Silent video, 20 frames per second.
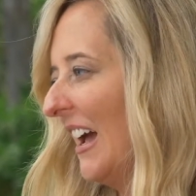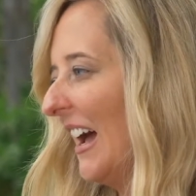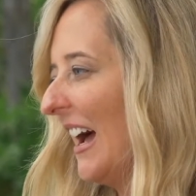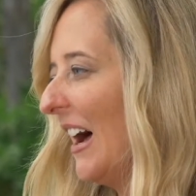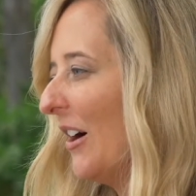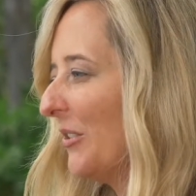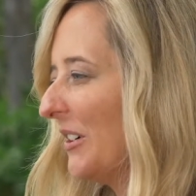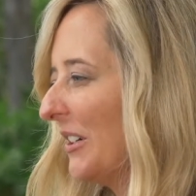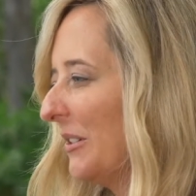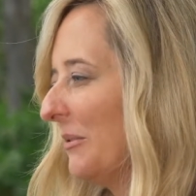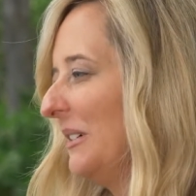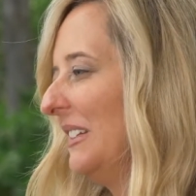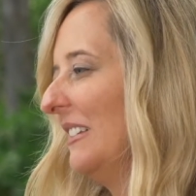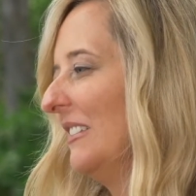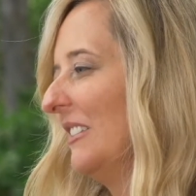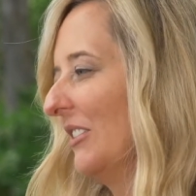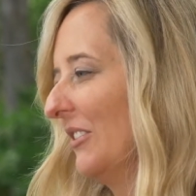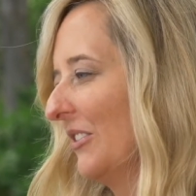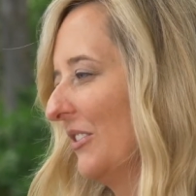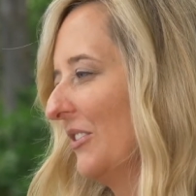How can we
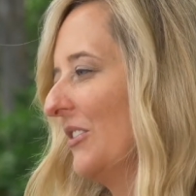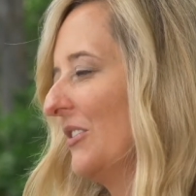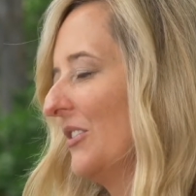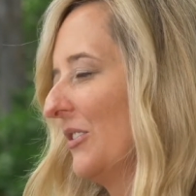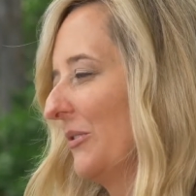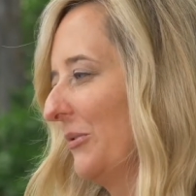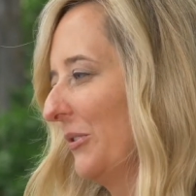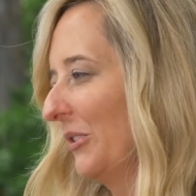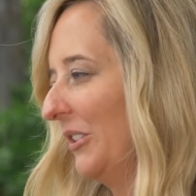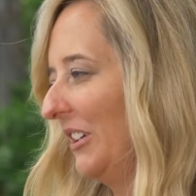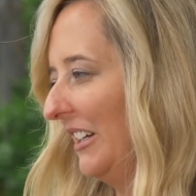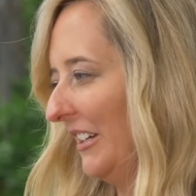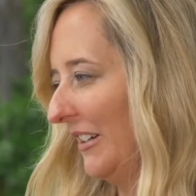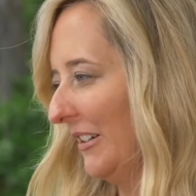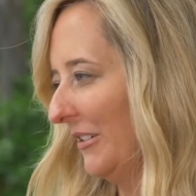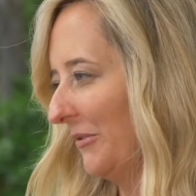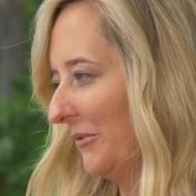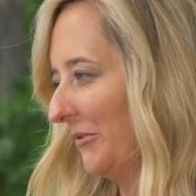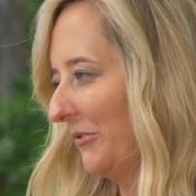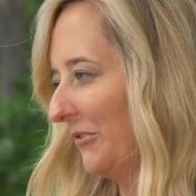learn to
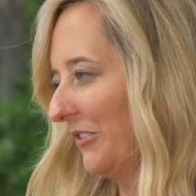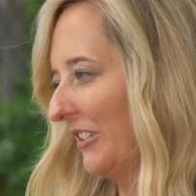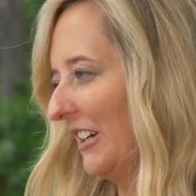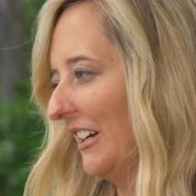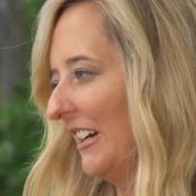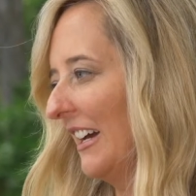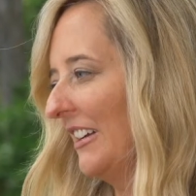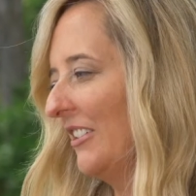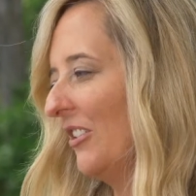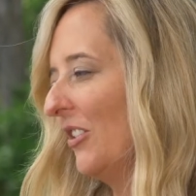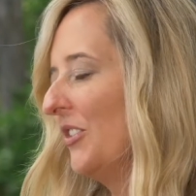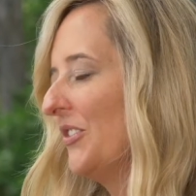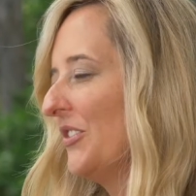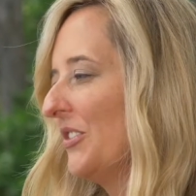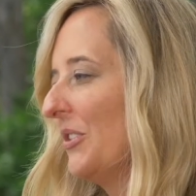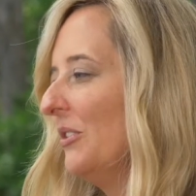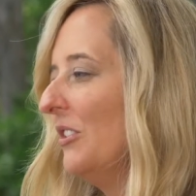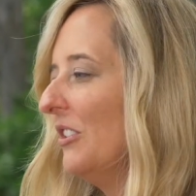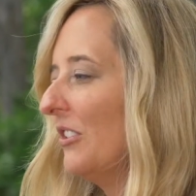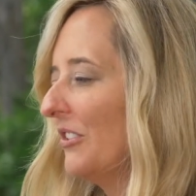forgive and
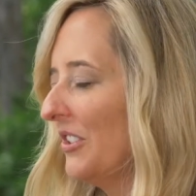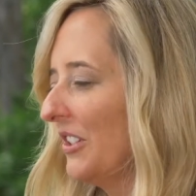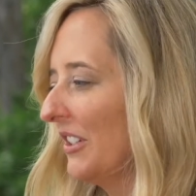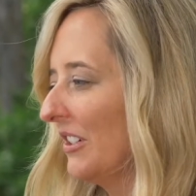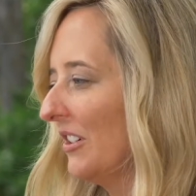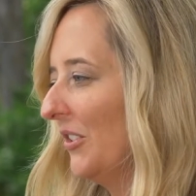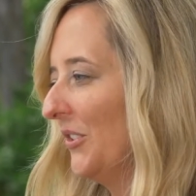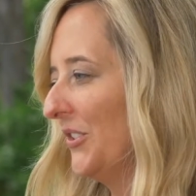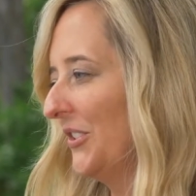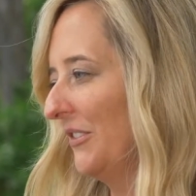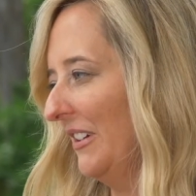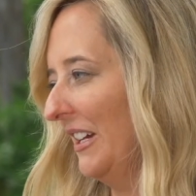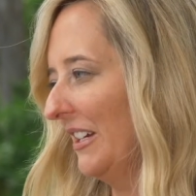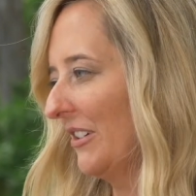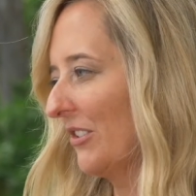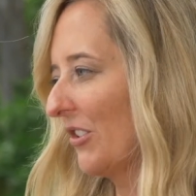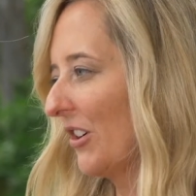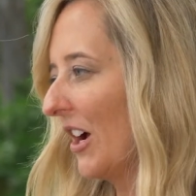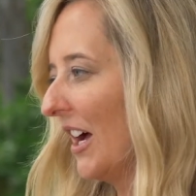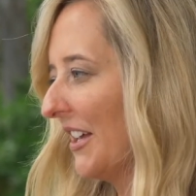also learn to
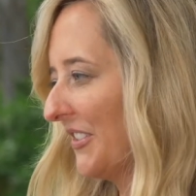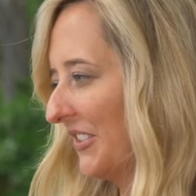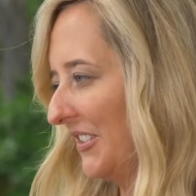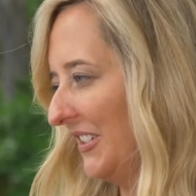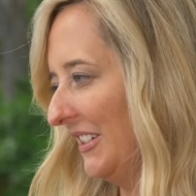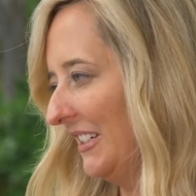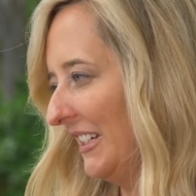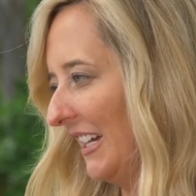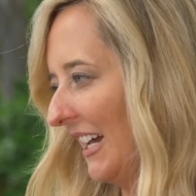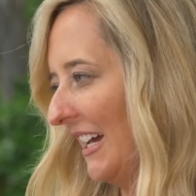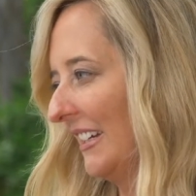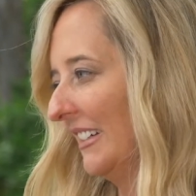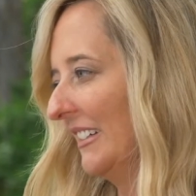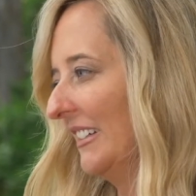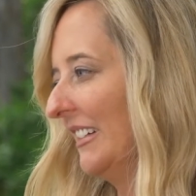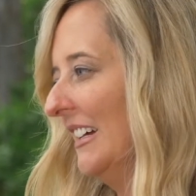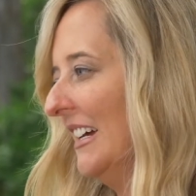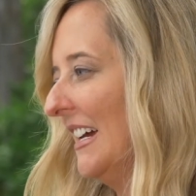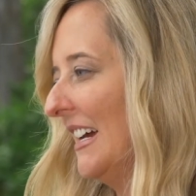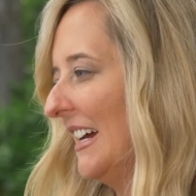cultivate trust
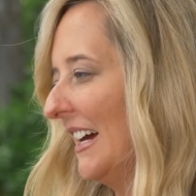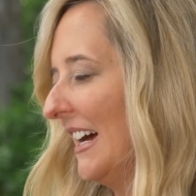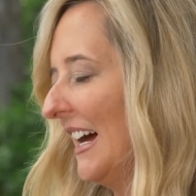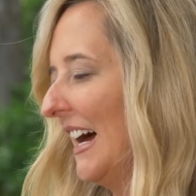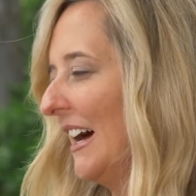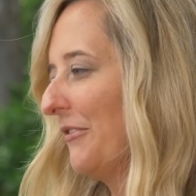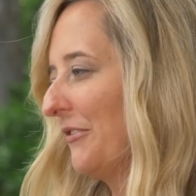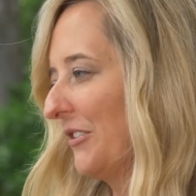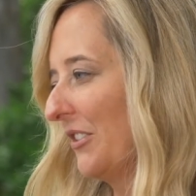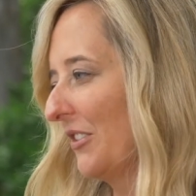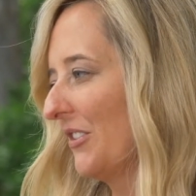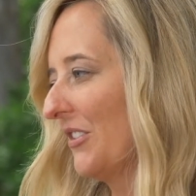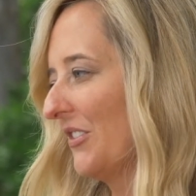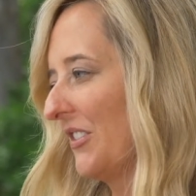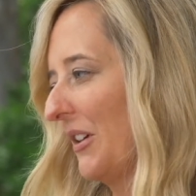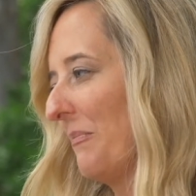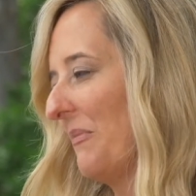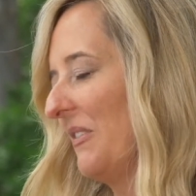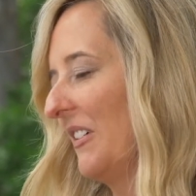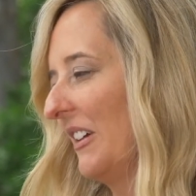again after
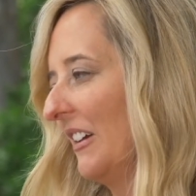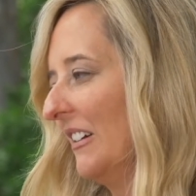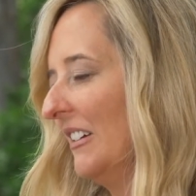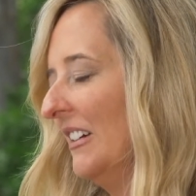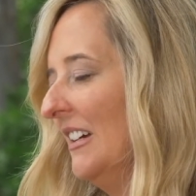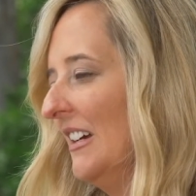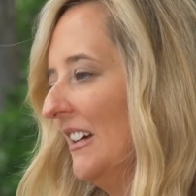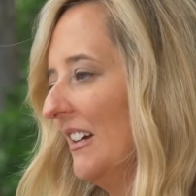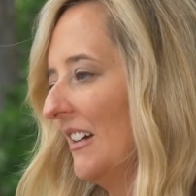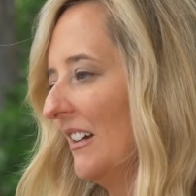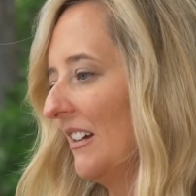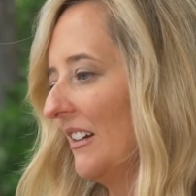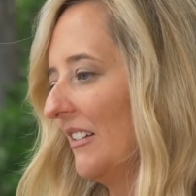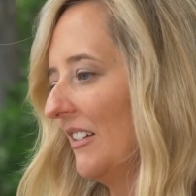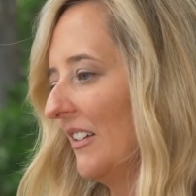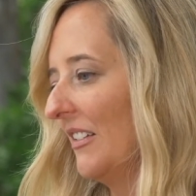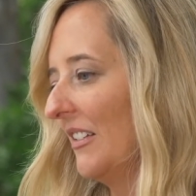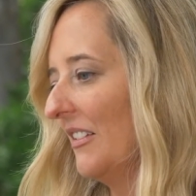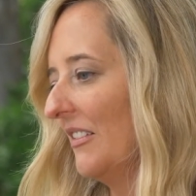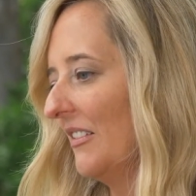something
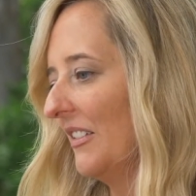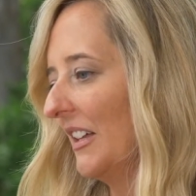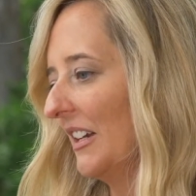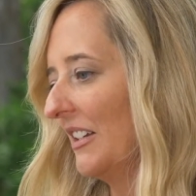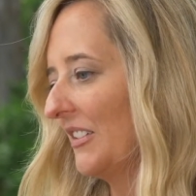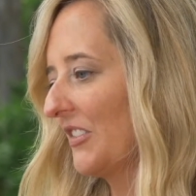that